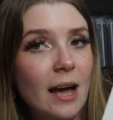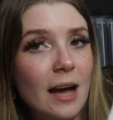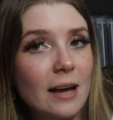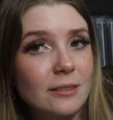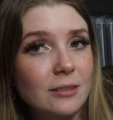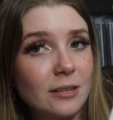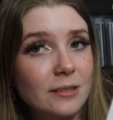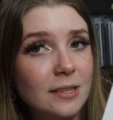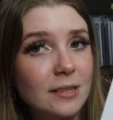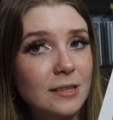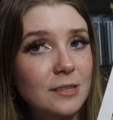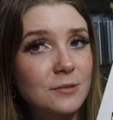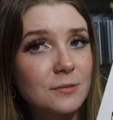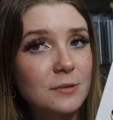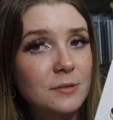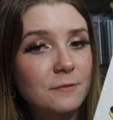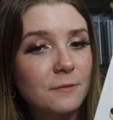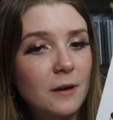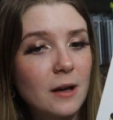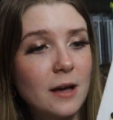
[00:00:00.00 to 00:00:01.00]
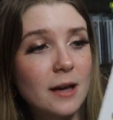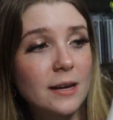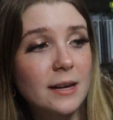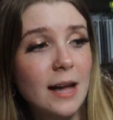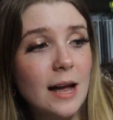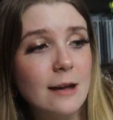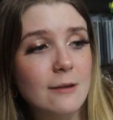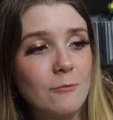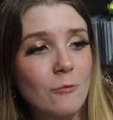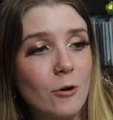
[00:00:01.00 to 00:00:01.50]
I thought that this was fun.
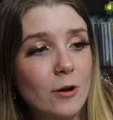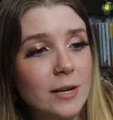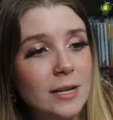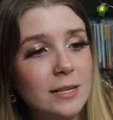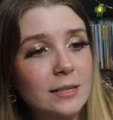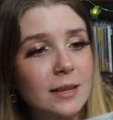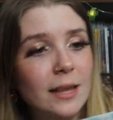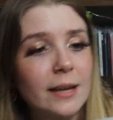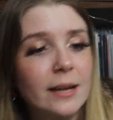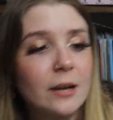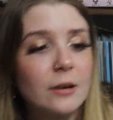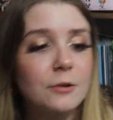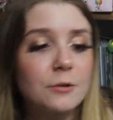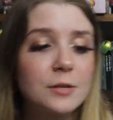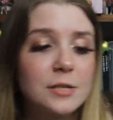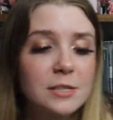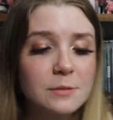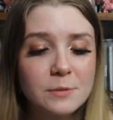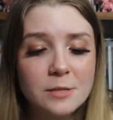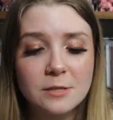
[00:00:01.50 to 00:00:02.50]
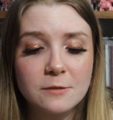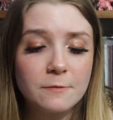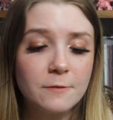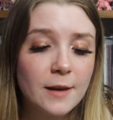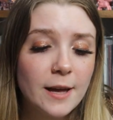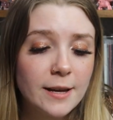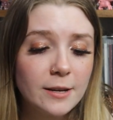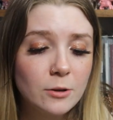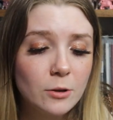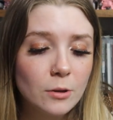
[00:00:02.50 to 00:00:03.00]
I wanted like a Christmas
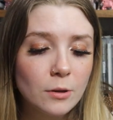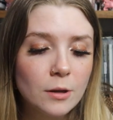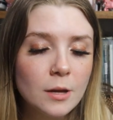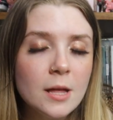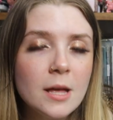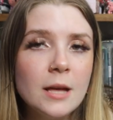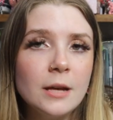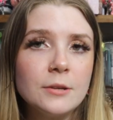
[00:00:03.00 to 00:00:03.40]
vinyl,